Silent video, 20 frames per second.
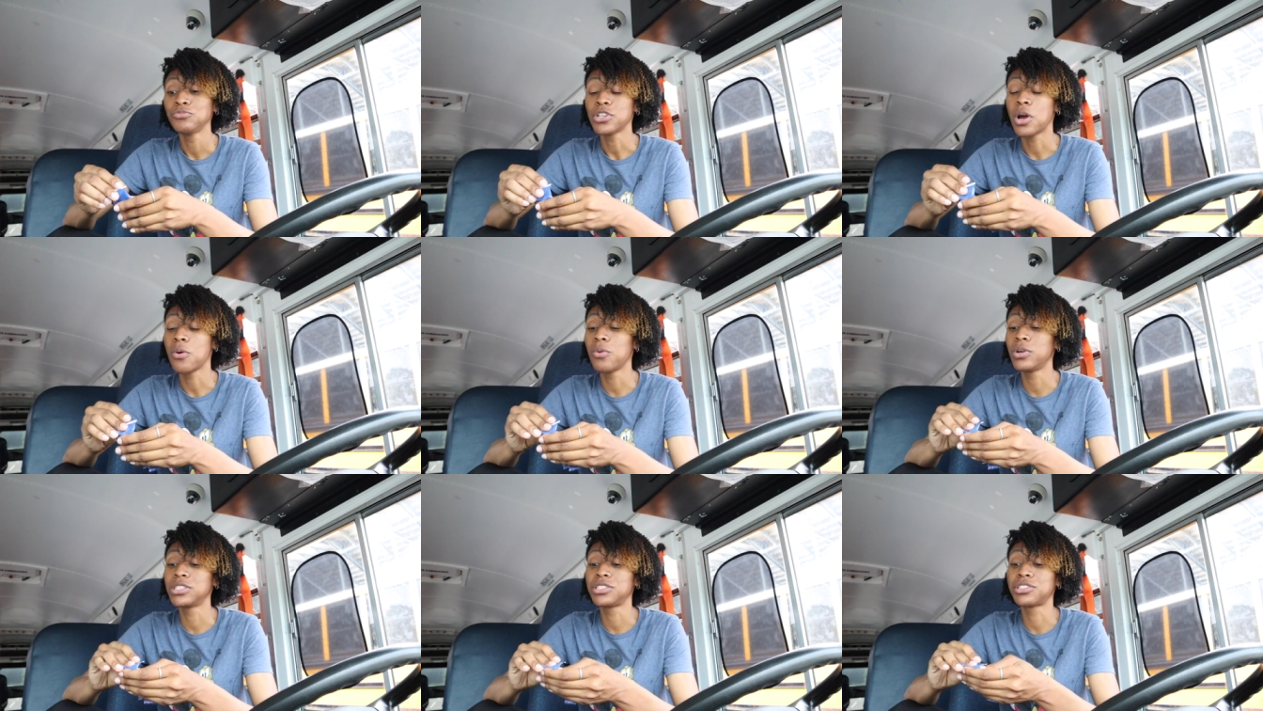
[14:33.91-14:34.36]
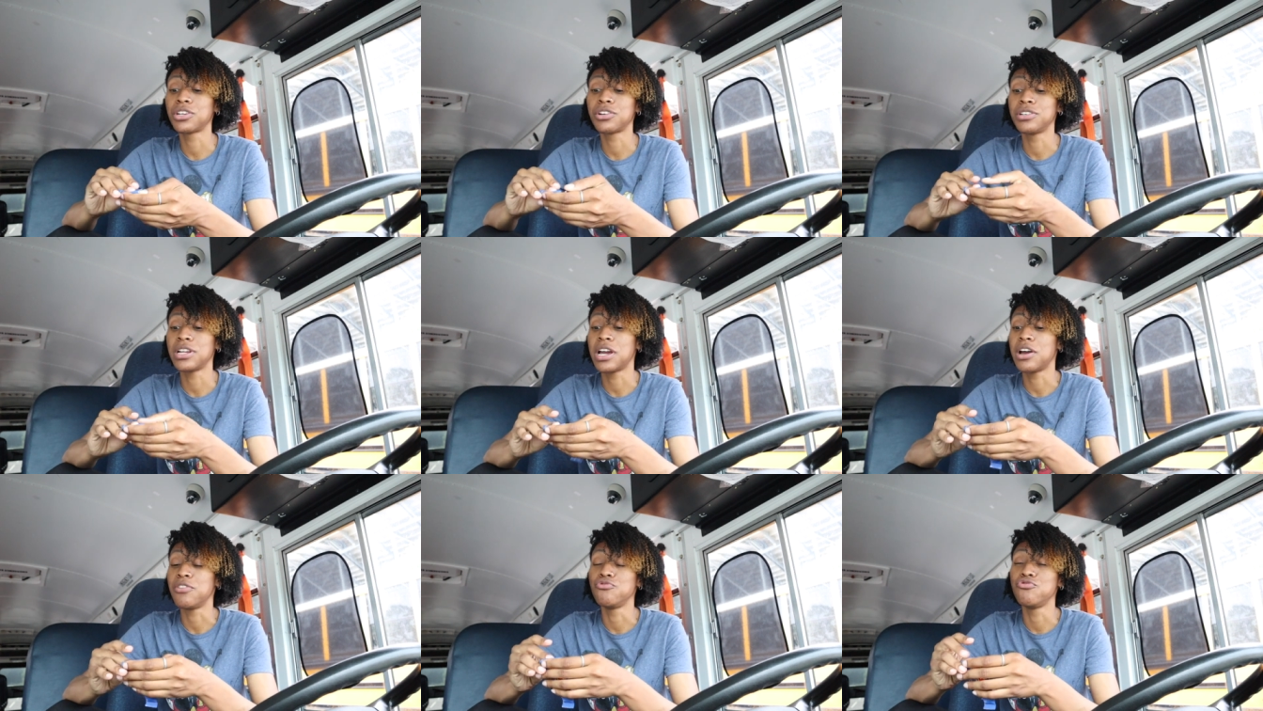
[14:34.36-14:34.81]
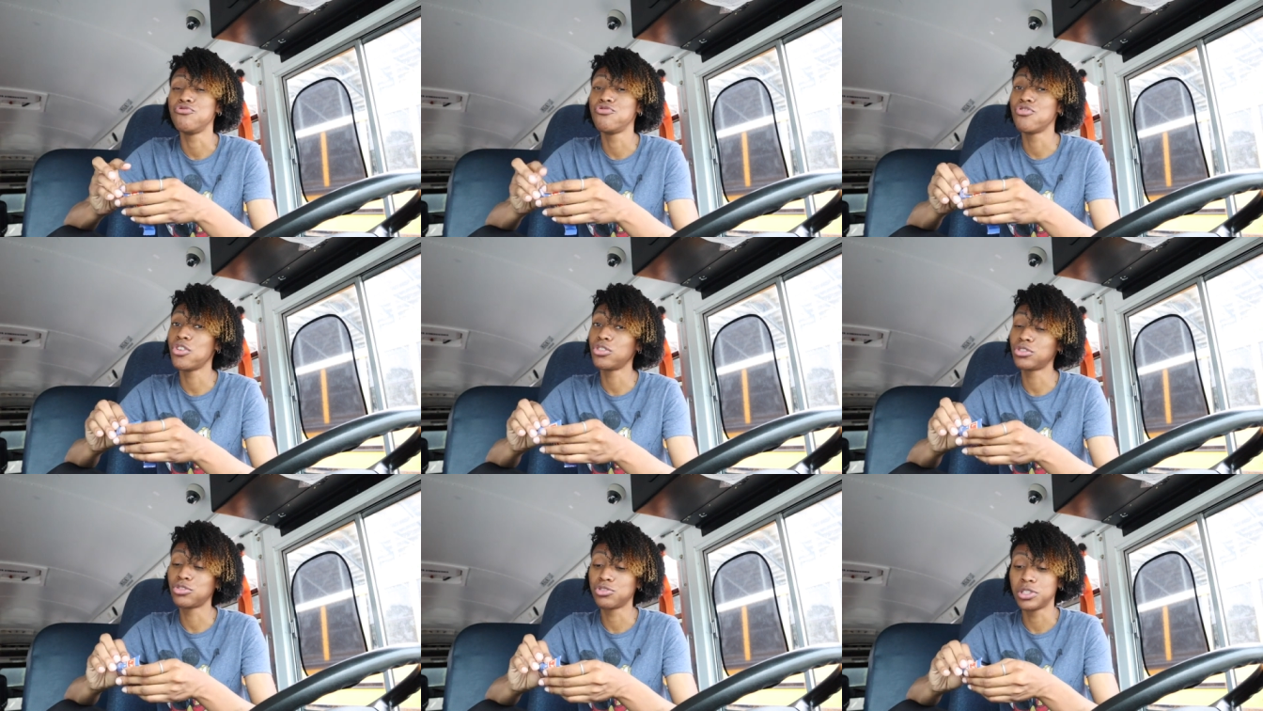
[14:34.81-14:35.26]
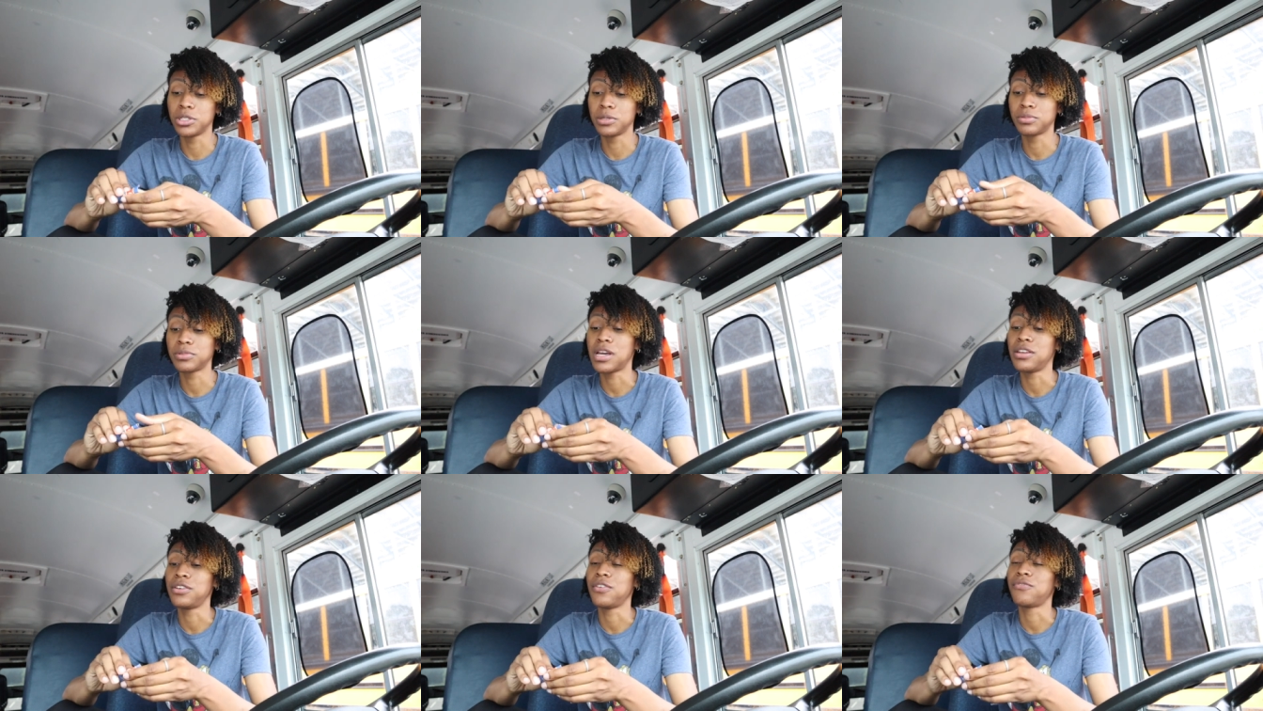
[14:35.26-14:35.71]
I wasn't turned down. No
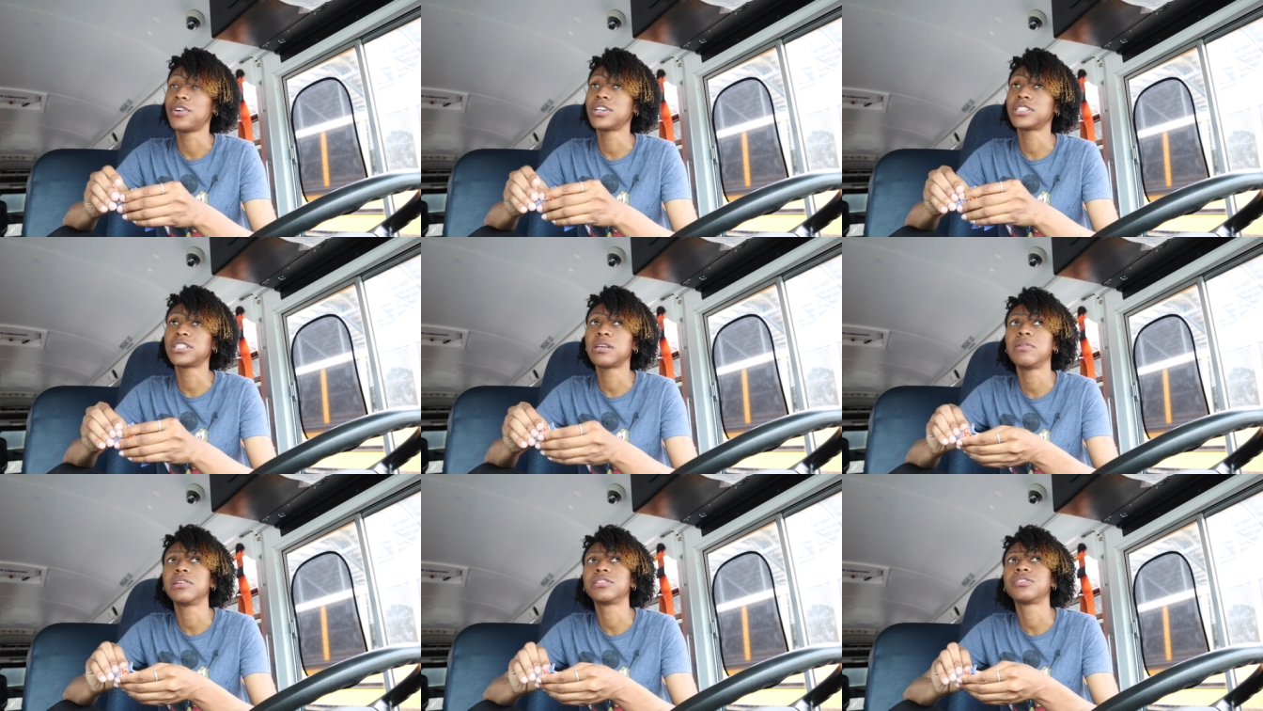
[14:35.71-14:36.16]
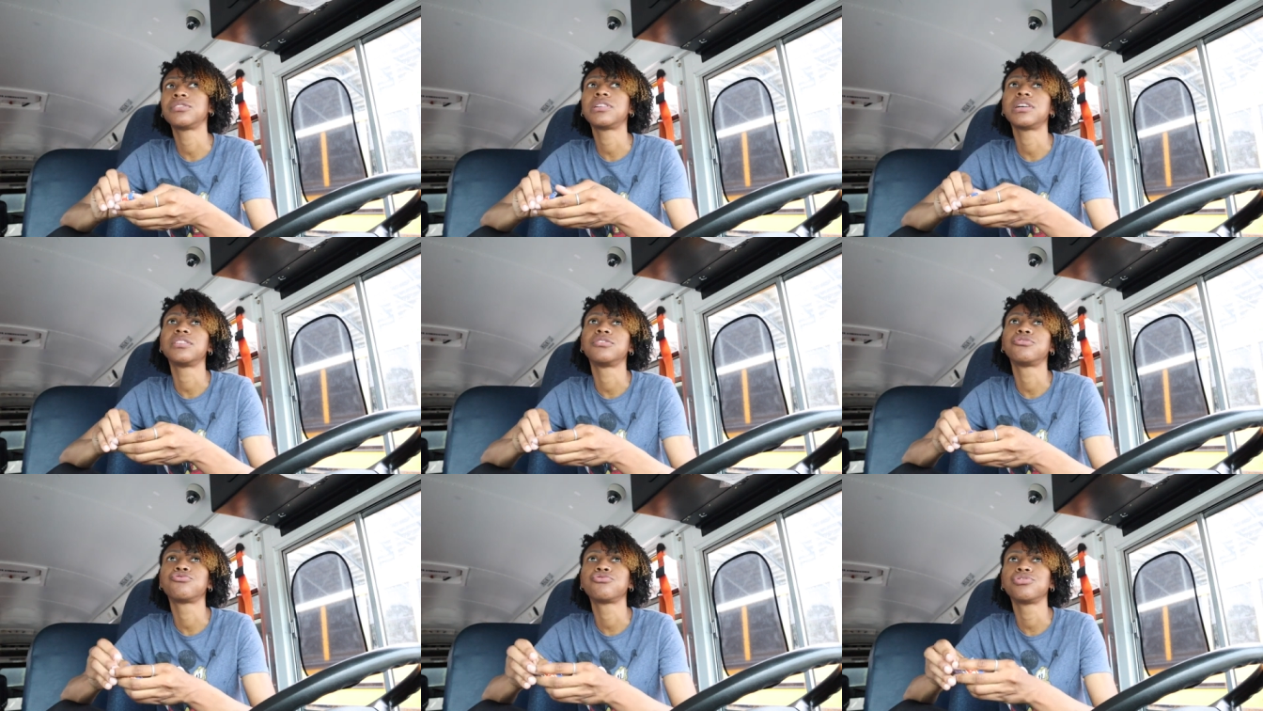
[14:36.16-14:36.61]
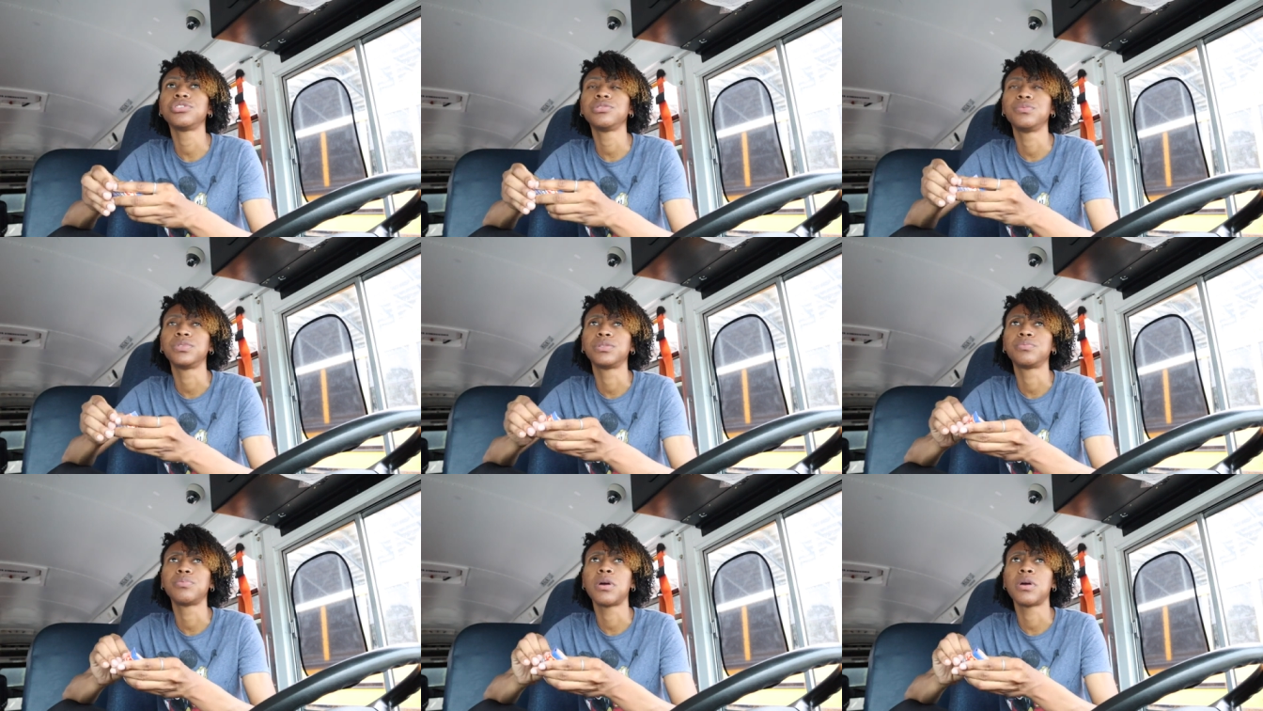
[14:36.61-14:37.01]
trip. The first time I turned down a trip was